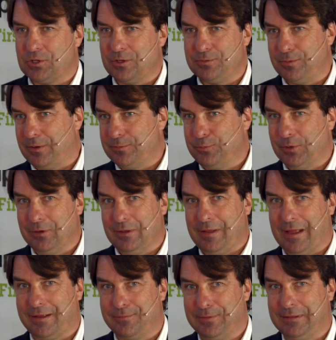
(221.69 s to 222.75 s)
because one, we're
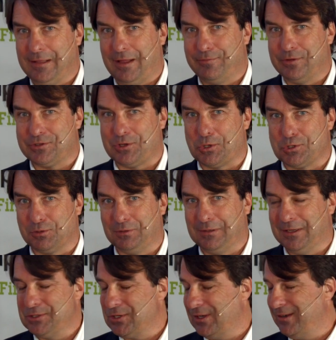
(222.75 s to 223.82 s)
like, we love the social
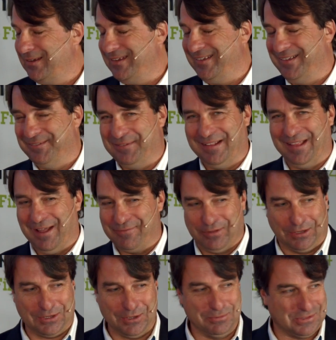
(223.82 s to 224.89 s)
religion, we love the
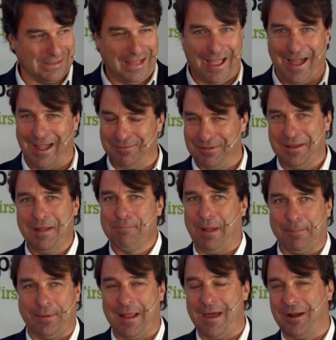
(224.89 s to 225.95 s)
Cubes live, we
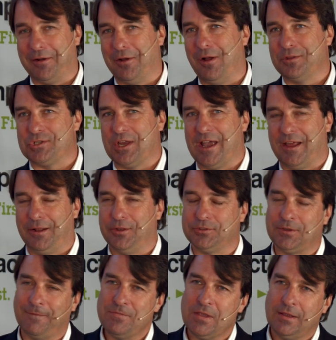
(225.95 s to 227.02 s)
pump it out on all
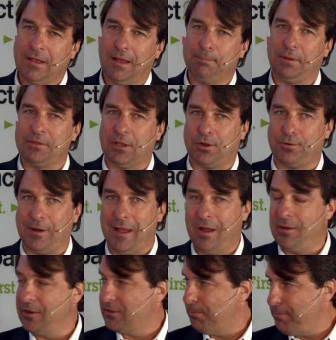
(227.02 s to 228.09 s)
channels, but the
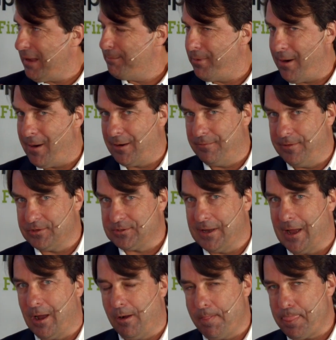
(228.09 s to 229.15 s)
crowd is a big part of this
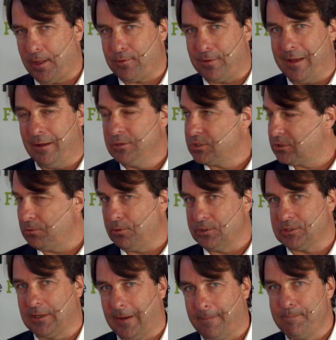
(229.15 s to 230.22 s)
now. Yes.
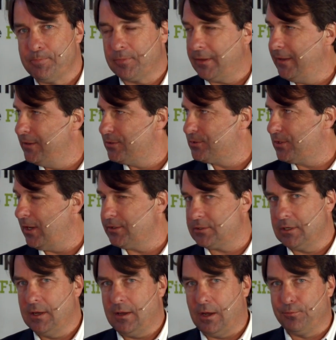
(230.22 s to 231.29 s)
Crowdsourcing is yeah. just
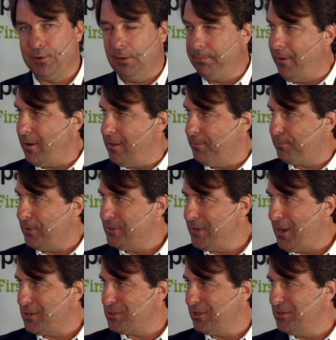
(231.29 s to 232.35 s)
a real part of the
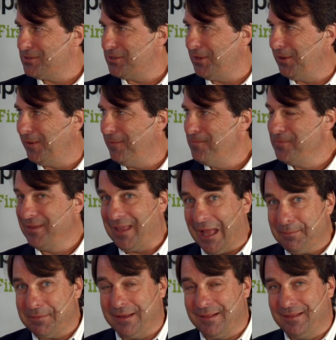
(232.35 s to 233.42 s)
production, so,
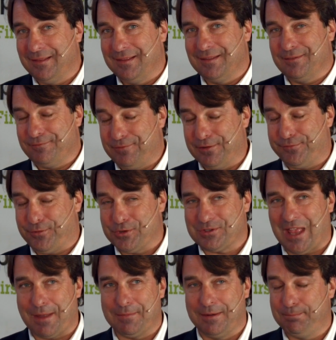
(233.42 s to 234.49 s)
I mean, for the first
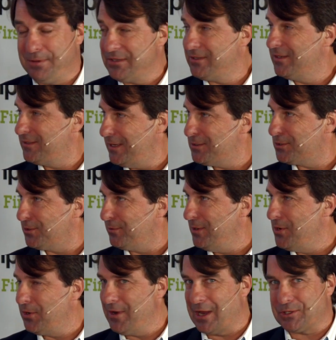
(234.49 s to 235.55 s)
time in business history,
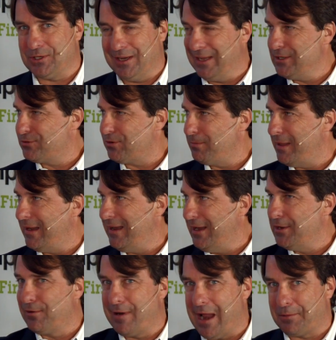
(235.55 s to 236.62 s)
you can actually instrument and
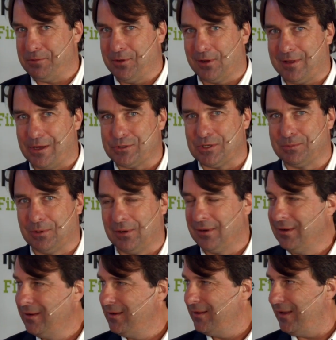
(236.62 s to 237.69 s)
interact with your customer
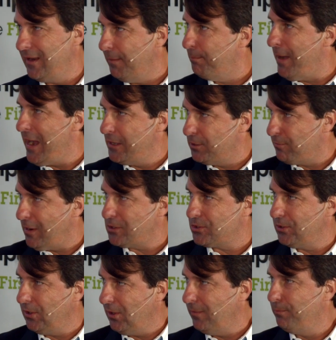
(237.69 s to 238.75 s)
in a
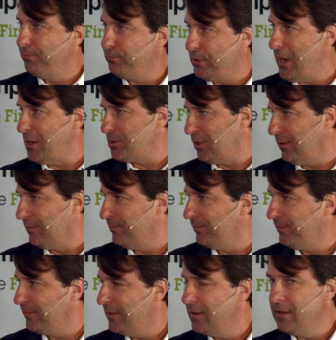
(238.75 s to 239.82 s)
bi-directional production.
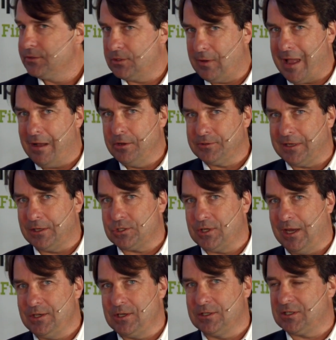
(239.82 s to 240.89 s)
So how is that
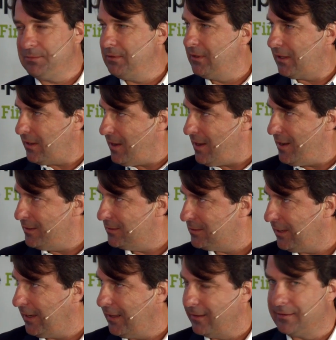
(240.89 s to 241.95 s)
changing some of the
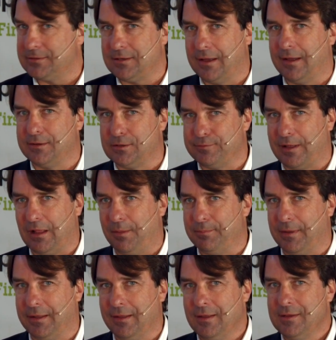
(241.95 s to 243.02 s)
content uh,
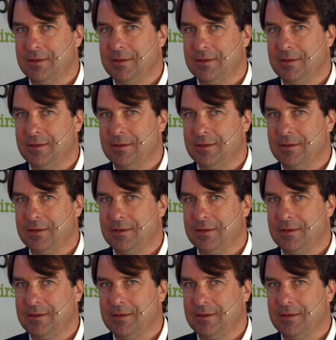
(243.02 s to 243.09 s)
development,